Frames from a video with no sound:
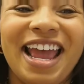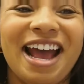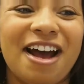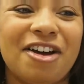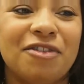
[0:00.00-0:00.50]

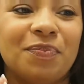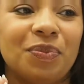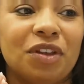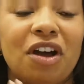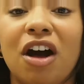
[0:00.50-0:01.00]
Um,
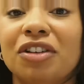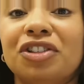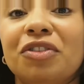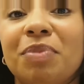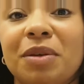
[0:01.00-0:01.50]

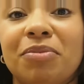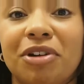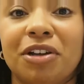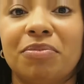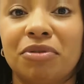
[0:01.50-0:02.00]
also be
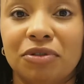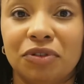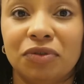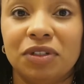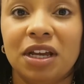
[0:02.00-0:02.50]

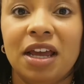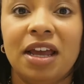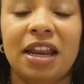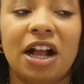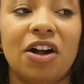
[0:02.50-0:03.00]
pre-approved.
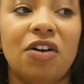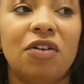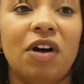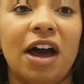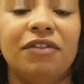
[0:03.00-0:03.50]

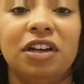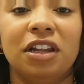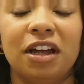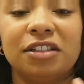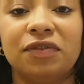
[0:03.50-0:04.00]
Now, I've done
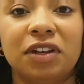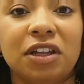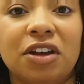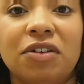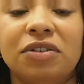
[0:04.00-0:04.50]
lots of
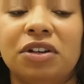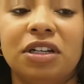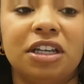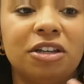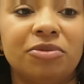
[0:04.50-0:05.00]
videos on getting